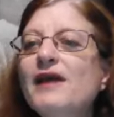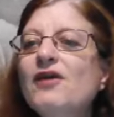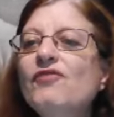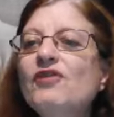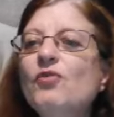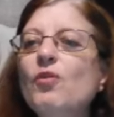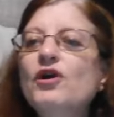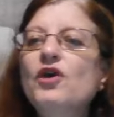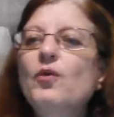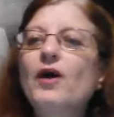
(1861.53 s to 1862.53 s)
of it
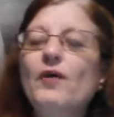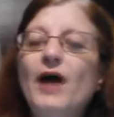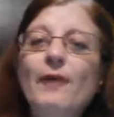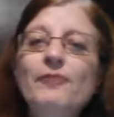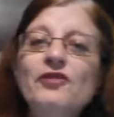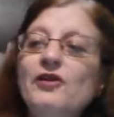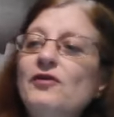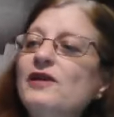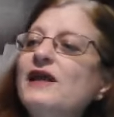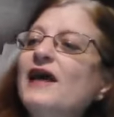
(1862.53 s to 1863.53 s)
what you will.
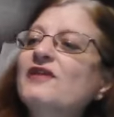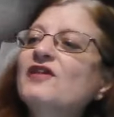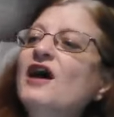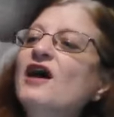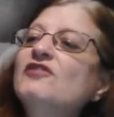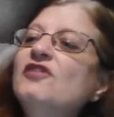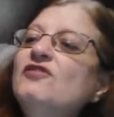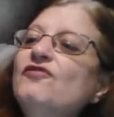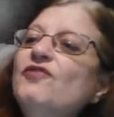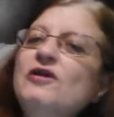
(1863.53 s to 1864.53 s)
Absolutely, yes. So
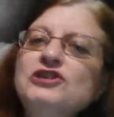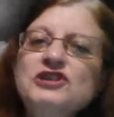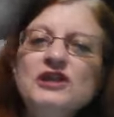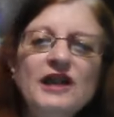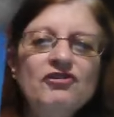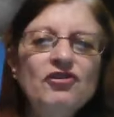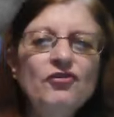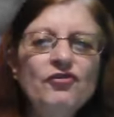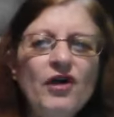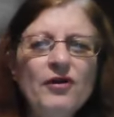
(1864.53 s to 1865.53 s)
devotion is
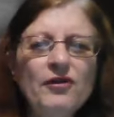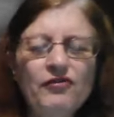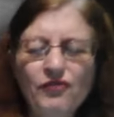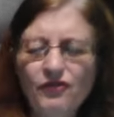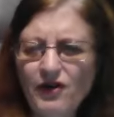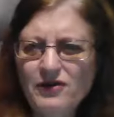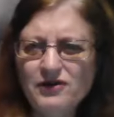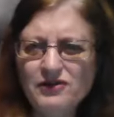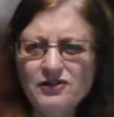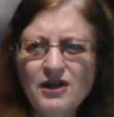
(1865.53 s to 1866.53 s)
your
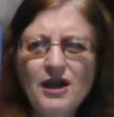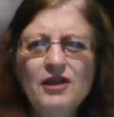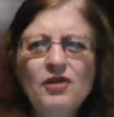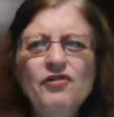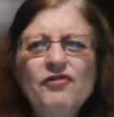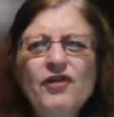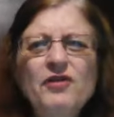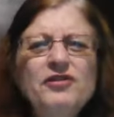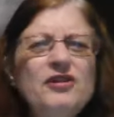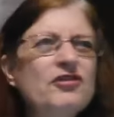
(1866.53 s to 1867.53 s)
focus. You're
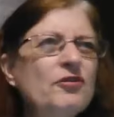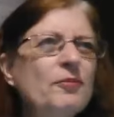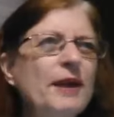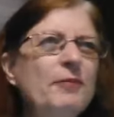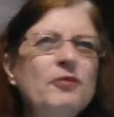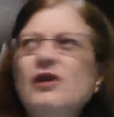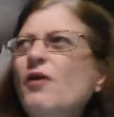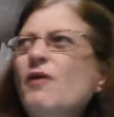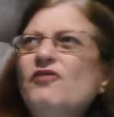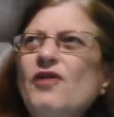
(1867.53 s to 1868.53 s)
devoted to, people say,
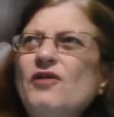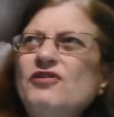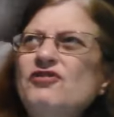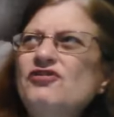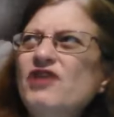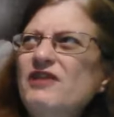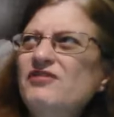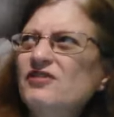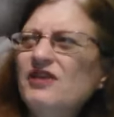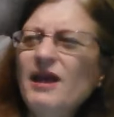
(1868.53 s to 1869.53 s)
oh, I'm devoted to
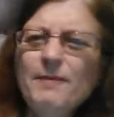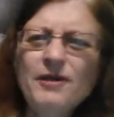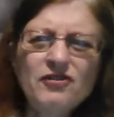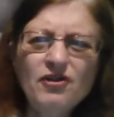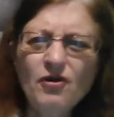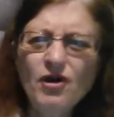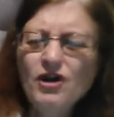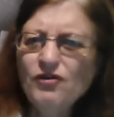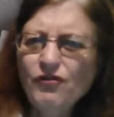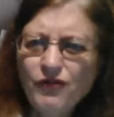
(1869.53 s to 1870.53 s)
Jesus. Yeah, because you're
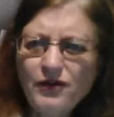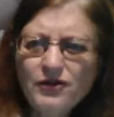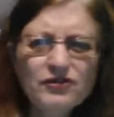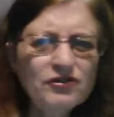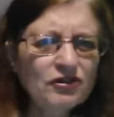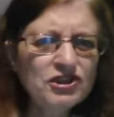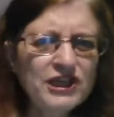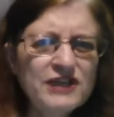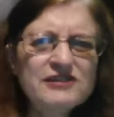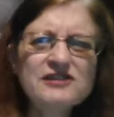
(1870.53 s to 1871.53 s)
focused on
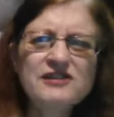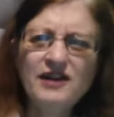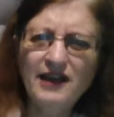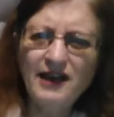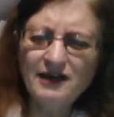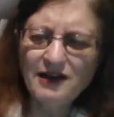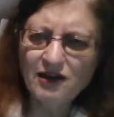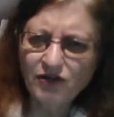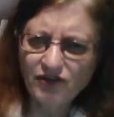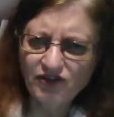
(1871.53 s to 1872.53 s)
Jesus and leading a
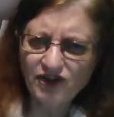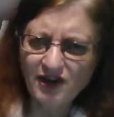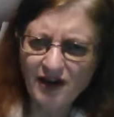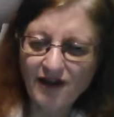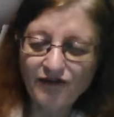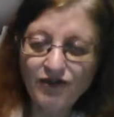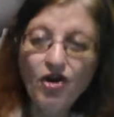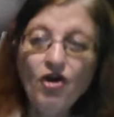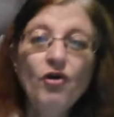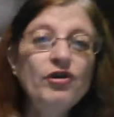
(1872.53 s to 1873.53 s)
Christian
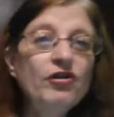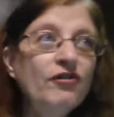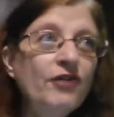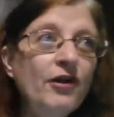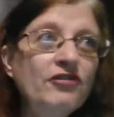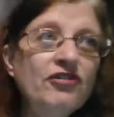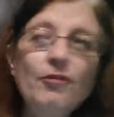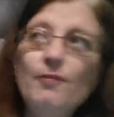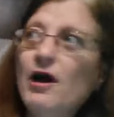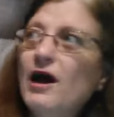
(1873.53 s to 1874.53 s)
life. Or you're devoted
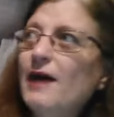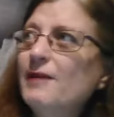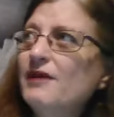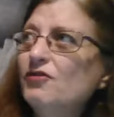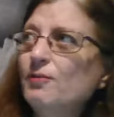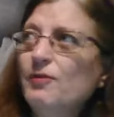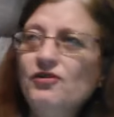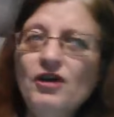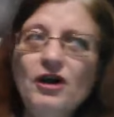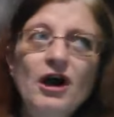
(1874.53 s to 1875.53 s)
to Muhammad or
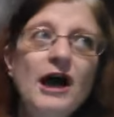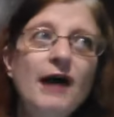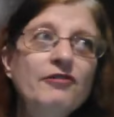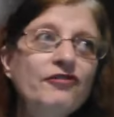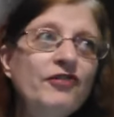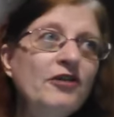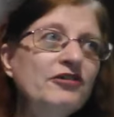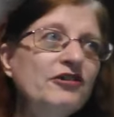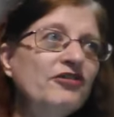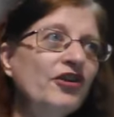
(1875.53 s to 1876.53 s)
Buddha. I'm
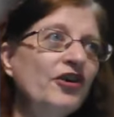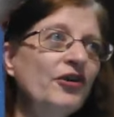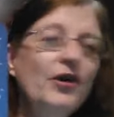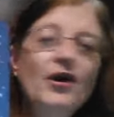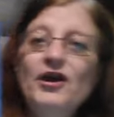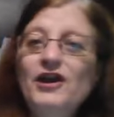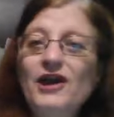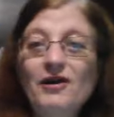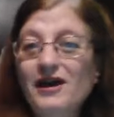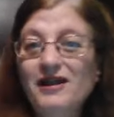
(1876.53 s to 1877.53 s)
devoted to, you
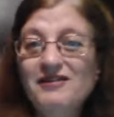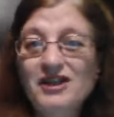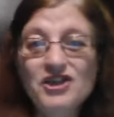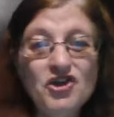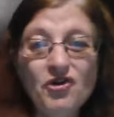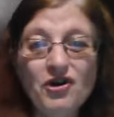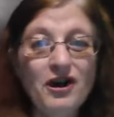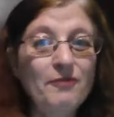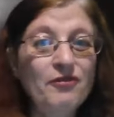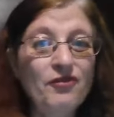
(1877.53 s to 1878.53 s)
know, like I said,
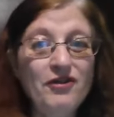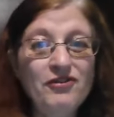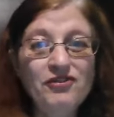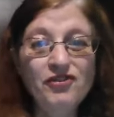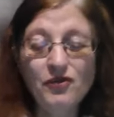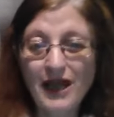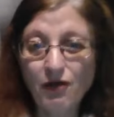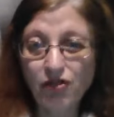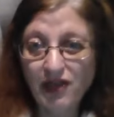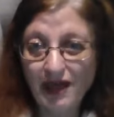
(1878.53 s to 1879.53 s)
chocolate. I'm devoted to a
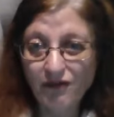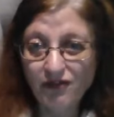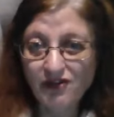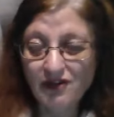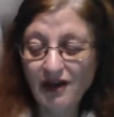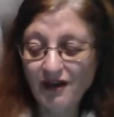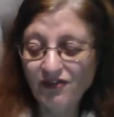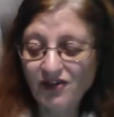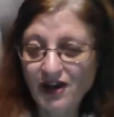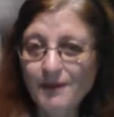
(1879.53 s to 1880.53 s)
healthy
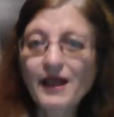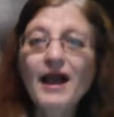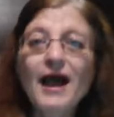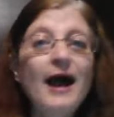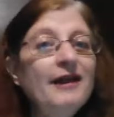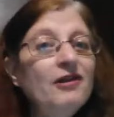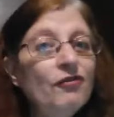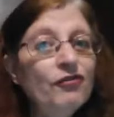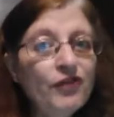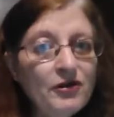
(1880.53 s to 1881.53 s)
lifestyle. And
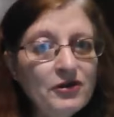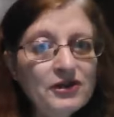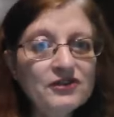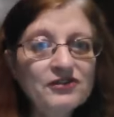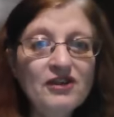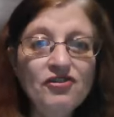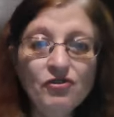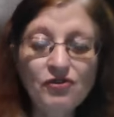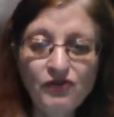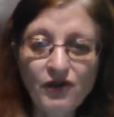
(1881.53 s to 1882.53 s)
your focus is
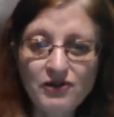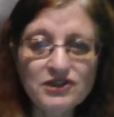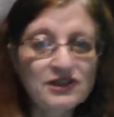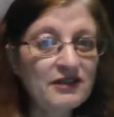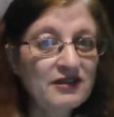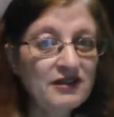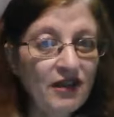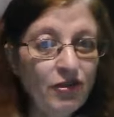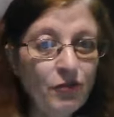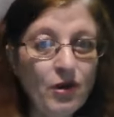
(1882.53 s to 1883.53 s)
your devotion. That's
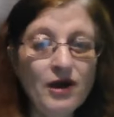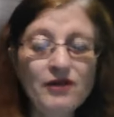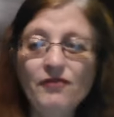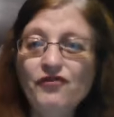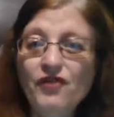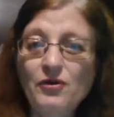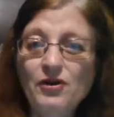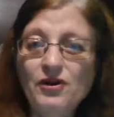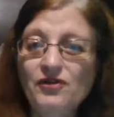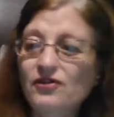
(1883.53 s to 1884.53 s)
another word, a
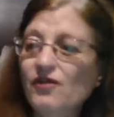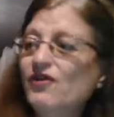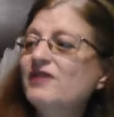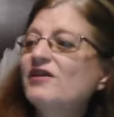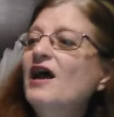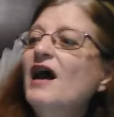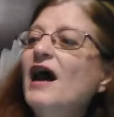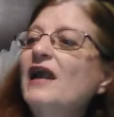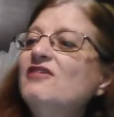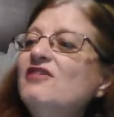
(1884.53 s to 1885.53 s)
focus of it.
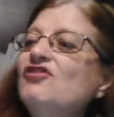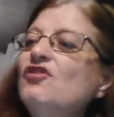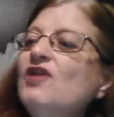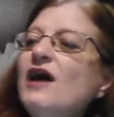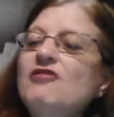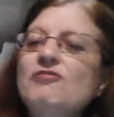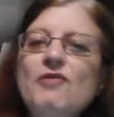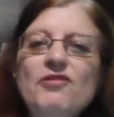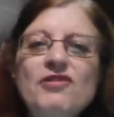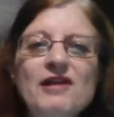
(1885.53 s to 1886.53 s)
And it says, unites me
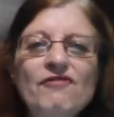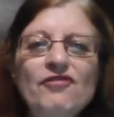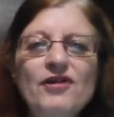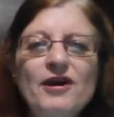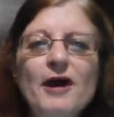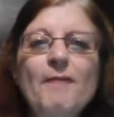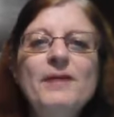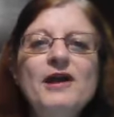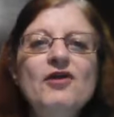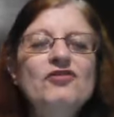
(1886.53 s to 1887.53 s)
with the infinite.
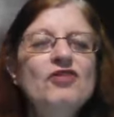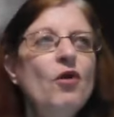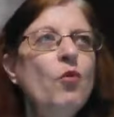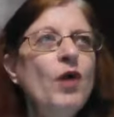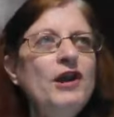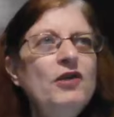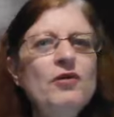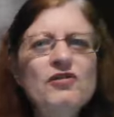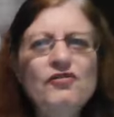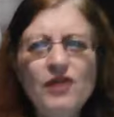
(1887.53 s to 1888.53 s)
Because when you
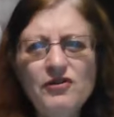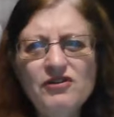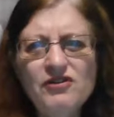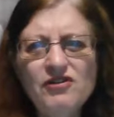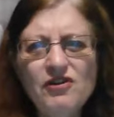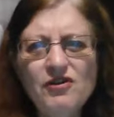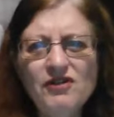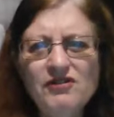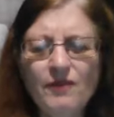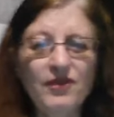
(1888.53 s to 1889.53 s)
are devoted to
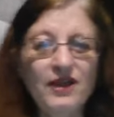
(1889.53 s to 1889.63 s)
doing something,